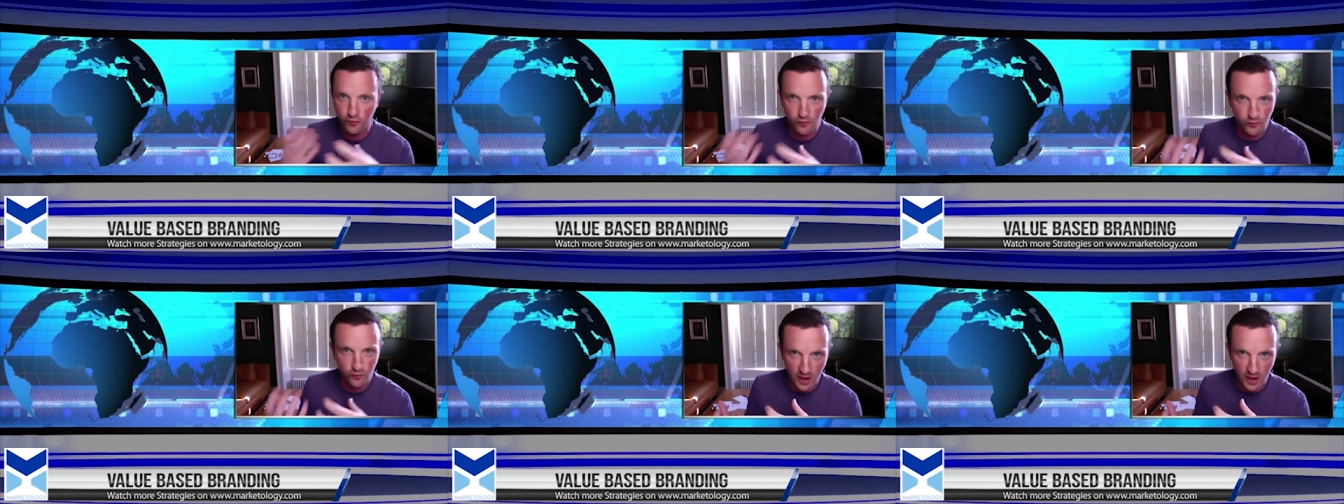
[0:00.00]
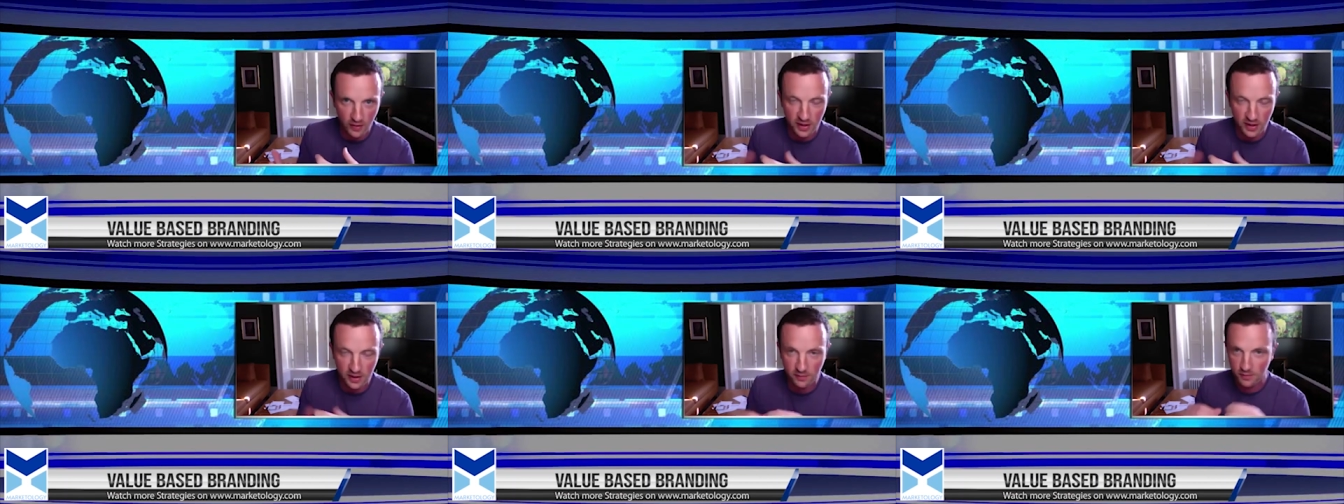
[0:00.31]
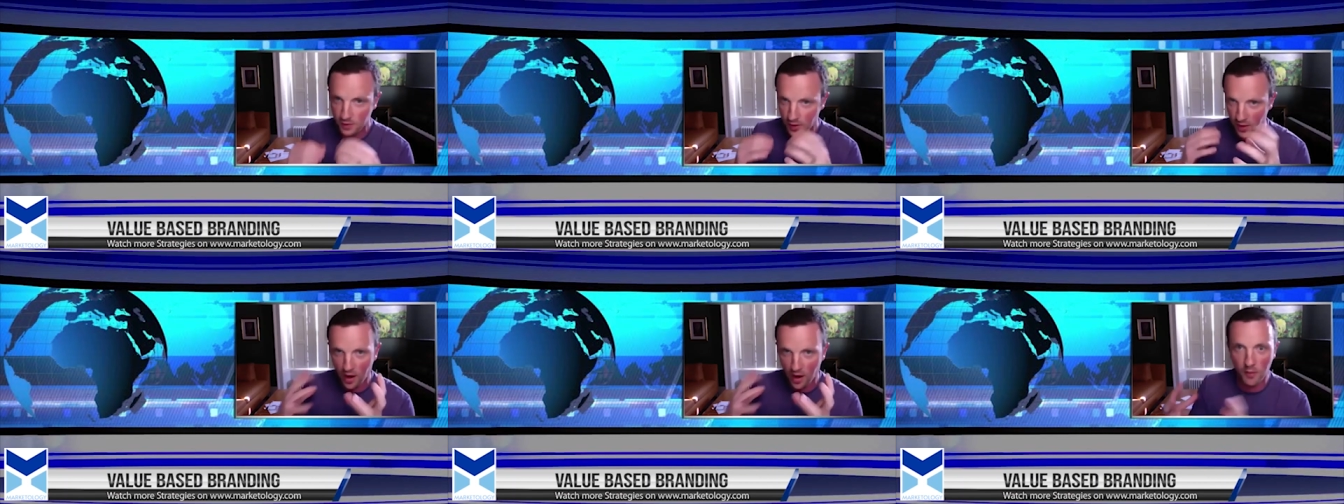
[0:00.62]
very
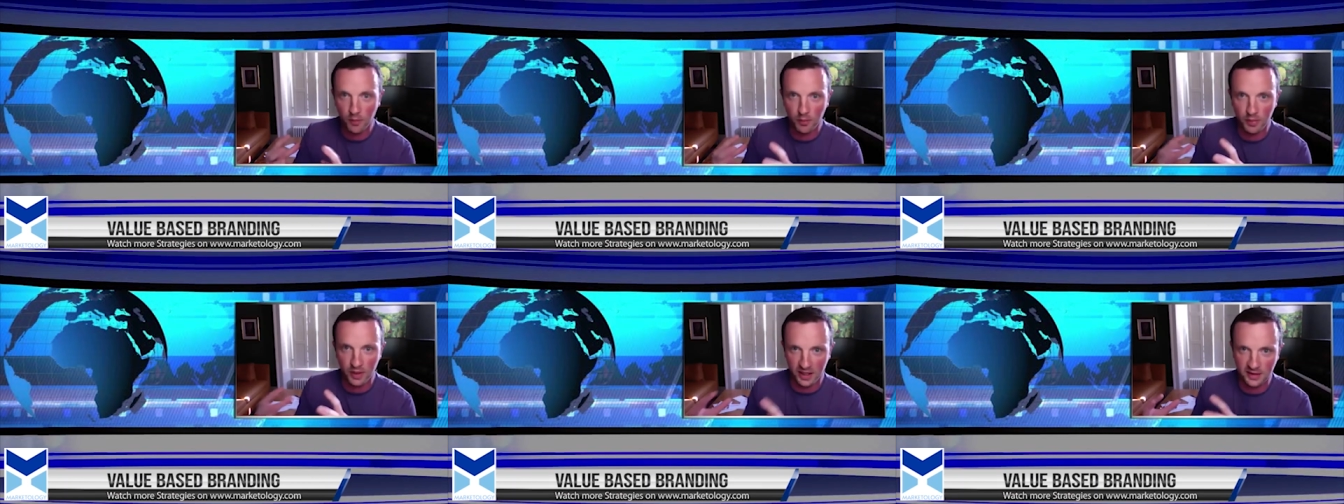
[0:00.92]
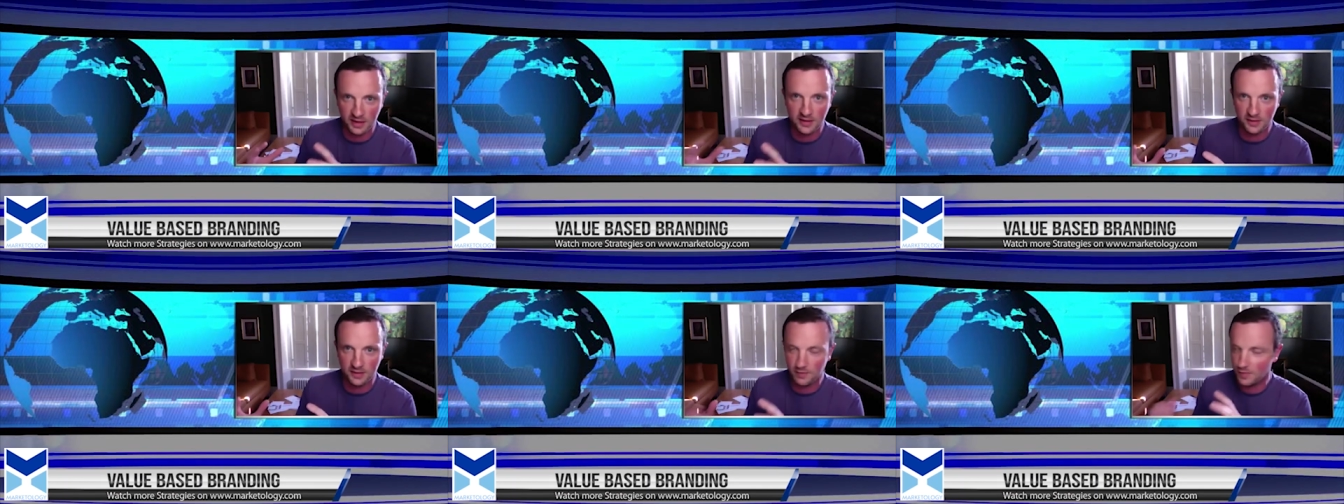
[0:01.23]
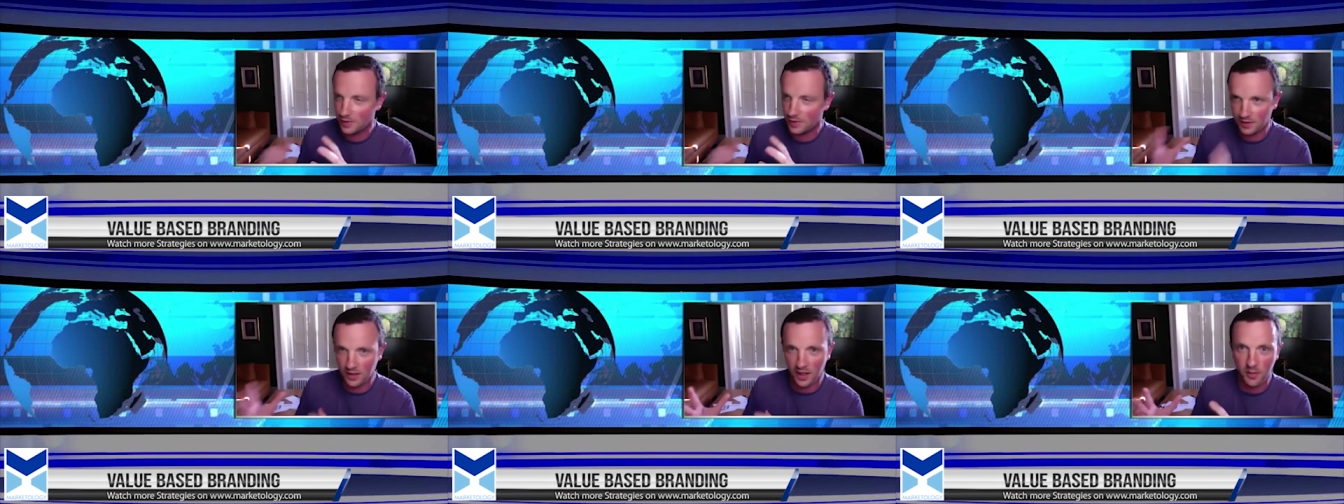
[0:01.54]
complex
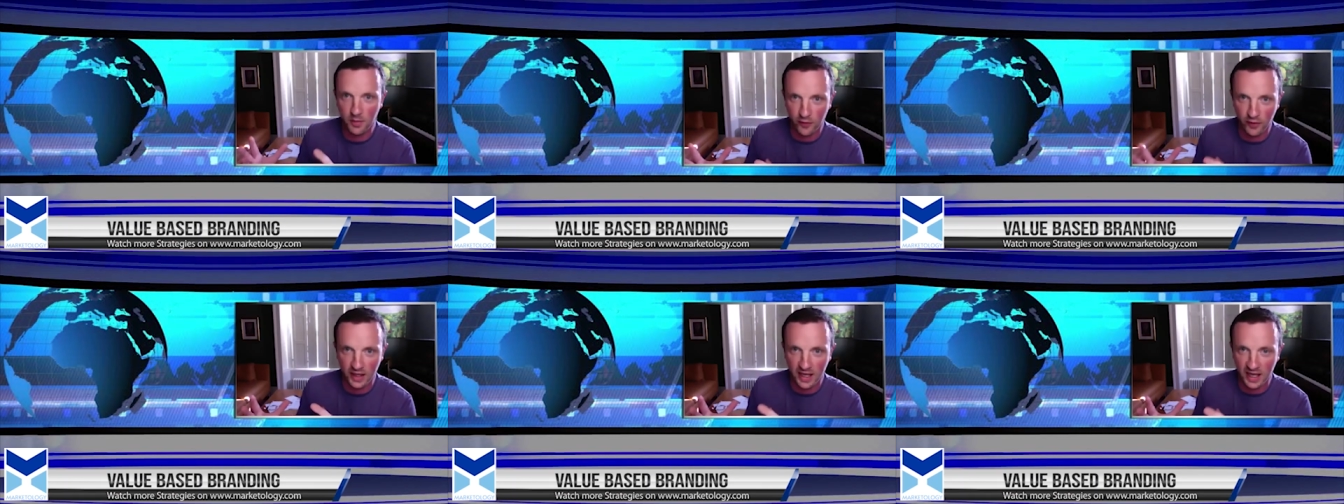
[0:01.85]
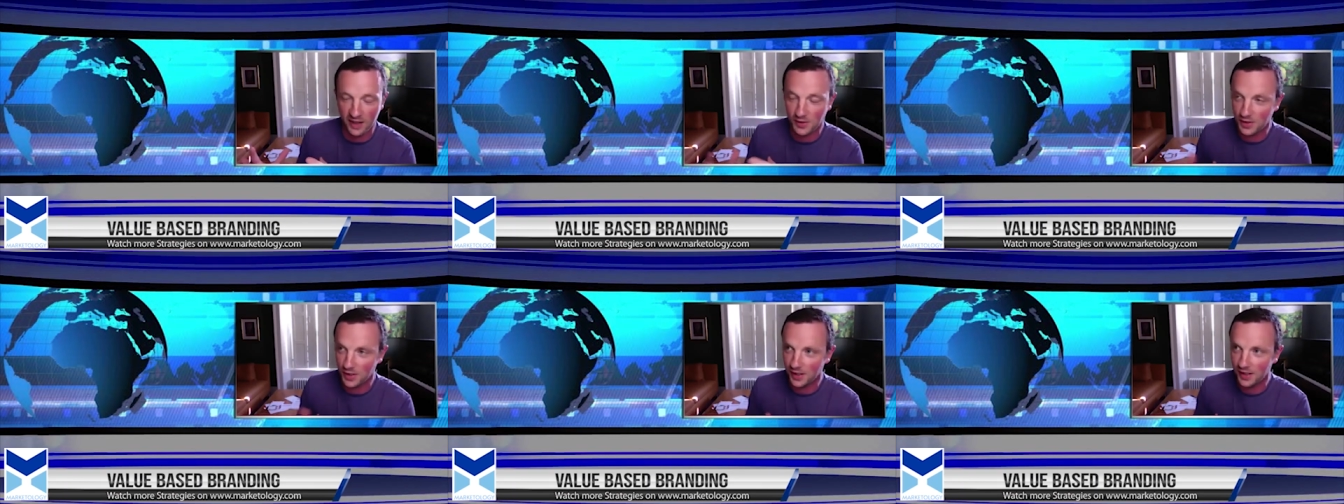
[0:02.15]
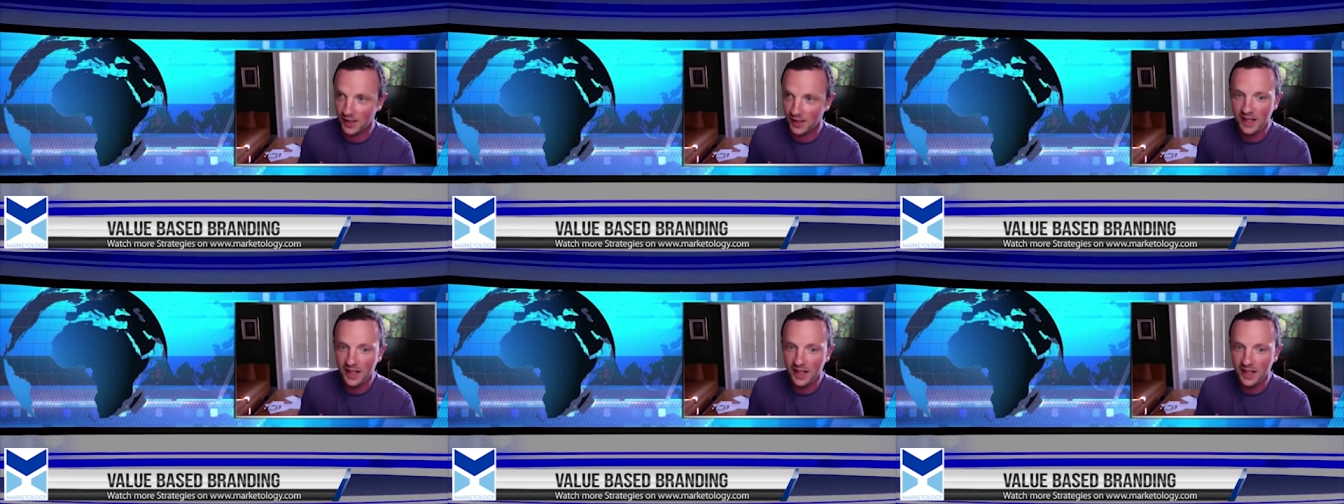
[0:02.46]
type of accounting.